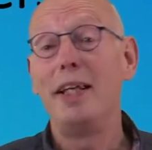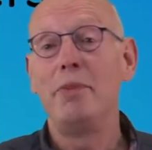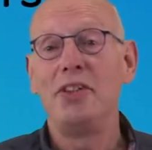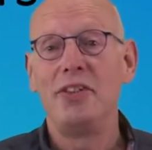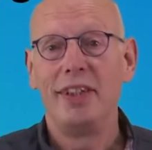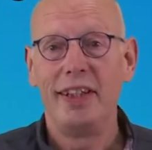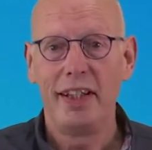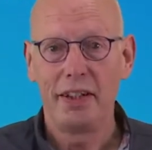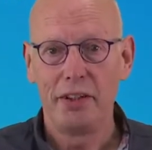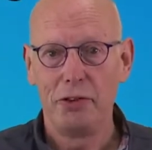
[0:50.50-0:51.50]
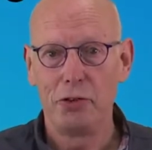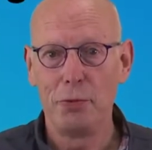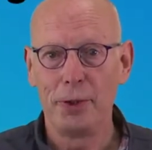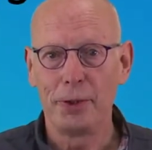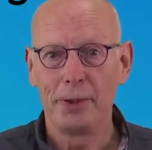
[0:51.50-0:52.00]
is
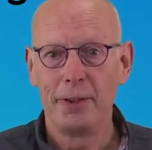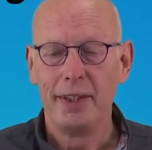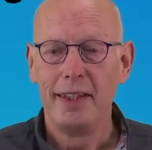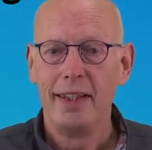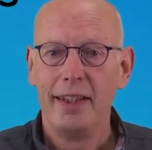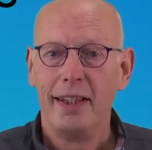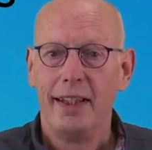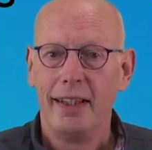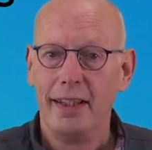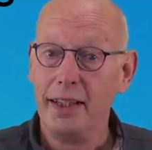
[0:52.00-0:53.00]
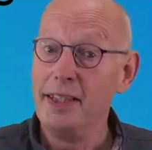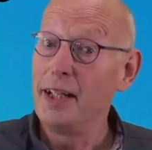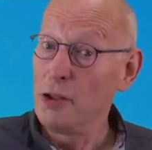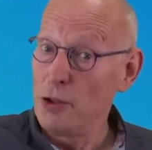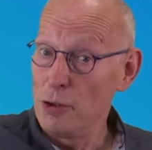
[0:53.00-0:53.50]
Schoeber.
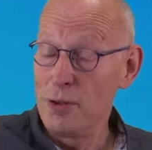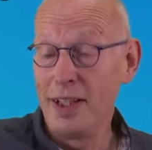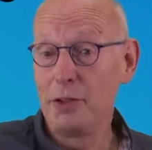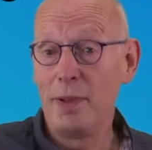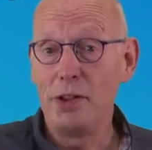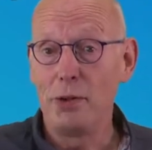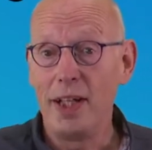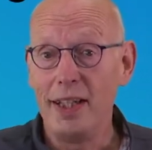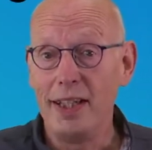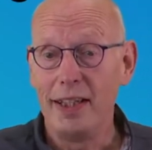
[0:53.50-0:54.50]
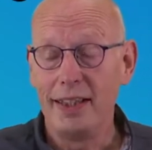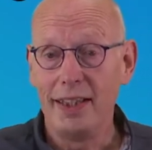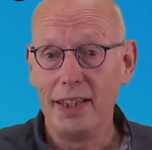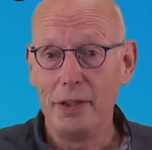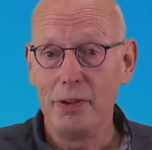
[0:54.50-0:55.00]
Jaco explained already that
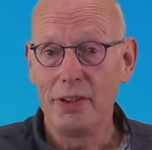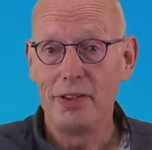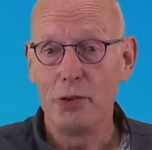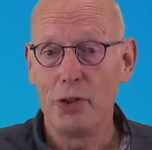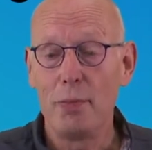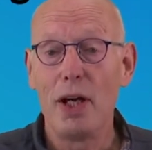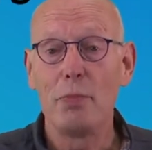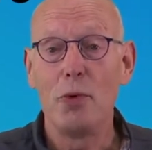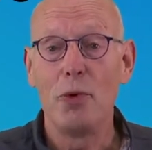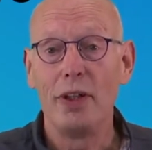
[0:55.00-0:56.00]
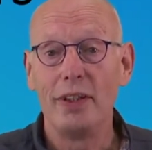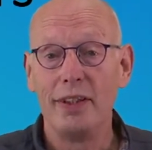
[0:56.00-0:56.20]
he will talk about more